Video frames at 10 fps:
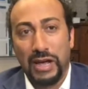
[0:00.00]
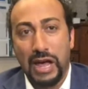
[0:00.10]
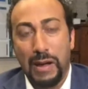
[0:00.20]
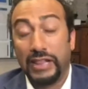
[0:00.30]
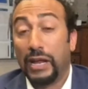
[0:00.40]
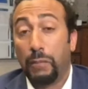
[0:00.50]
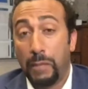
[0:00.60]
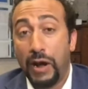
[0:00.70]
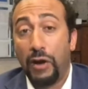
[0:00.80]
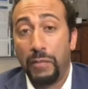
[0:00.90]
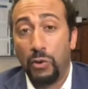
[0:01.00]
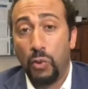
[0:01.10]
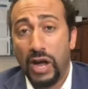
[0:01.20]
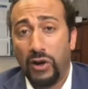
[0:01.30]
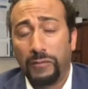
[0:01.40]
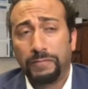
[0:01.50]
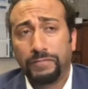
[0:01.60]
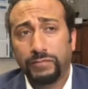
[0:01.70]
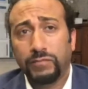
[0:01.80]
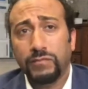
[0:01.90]
Uh, I think prepared me well.
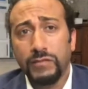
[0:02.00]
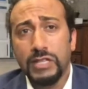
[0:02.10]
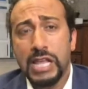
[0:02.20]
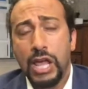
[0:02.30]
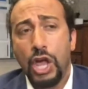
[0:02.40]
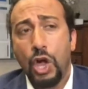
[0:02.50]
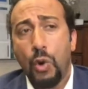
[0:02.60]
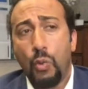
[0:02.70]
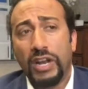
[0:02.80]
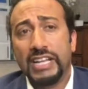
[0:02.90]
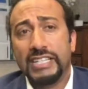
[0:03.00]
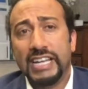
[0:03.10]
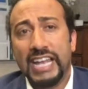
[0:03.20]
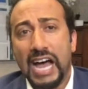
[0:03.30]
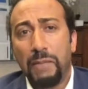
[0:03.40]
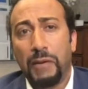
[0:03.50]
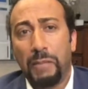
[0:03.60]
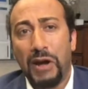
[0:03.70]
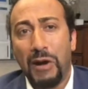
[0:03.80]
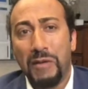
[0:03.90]
What it did not
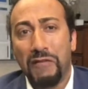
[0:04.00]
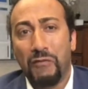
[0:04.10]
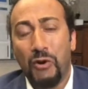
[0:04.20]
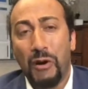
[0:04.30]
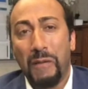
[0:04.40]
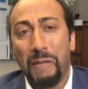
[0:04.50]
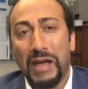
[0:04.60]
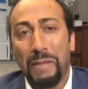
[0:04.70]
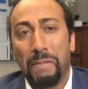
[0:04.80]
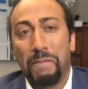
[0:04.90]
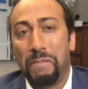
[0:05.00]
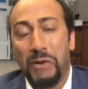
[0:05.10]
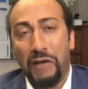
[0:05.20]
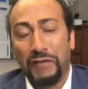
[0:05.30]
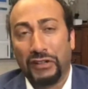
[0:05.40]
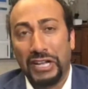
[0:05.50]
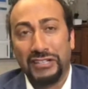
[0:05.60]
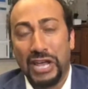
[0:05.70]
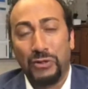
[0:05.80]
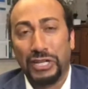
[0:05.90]
prepare me for uh, perfectly,
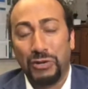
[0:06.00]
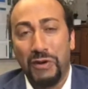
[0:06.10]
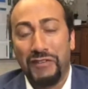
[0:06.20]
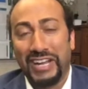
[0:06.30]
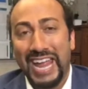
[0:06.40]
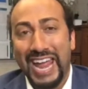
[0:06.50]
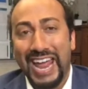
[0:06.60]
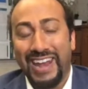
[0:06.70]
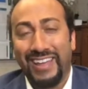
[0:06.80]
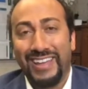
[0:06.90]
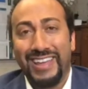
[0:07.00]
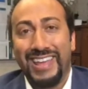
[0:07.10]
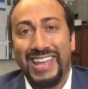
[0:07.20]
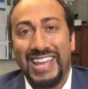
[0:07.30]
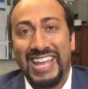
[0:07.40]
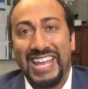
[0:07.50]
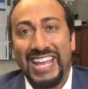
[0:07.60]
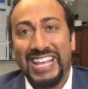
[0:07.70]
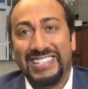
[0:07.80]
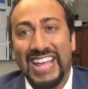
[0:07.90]
because I don't think you ever can,
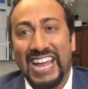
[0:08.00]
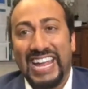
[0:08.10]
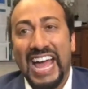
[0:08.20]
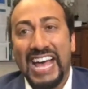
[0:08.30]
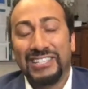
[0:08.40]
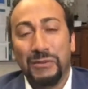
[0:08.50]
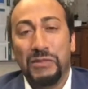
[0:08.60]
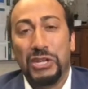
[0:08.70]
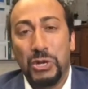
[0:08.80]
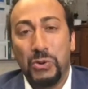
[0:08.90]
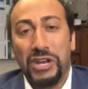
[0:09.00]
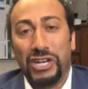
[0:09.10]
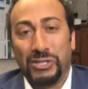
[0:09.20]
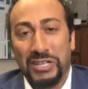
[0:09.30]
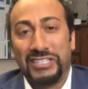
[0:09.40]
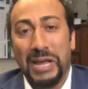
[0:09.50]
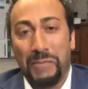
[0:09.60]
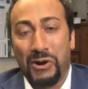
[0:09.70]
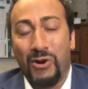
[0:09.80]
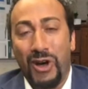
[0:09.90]
is that chasm that you initially step
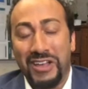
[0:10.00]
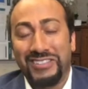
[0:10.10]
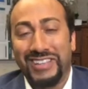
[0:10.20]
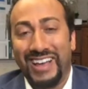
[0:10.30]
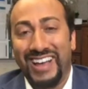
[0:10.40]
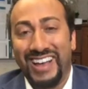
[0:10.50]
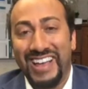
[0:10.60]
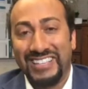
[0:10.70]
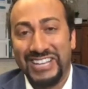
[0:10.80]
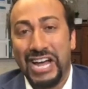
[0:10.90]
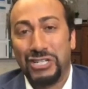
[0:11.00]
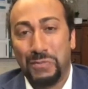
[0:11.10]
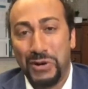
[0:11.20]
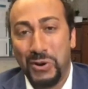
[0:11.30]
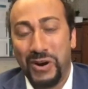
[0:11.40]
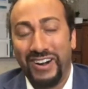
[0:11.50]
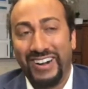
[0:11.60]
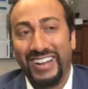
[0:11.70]
across uh, as an entrepreneur.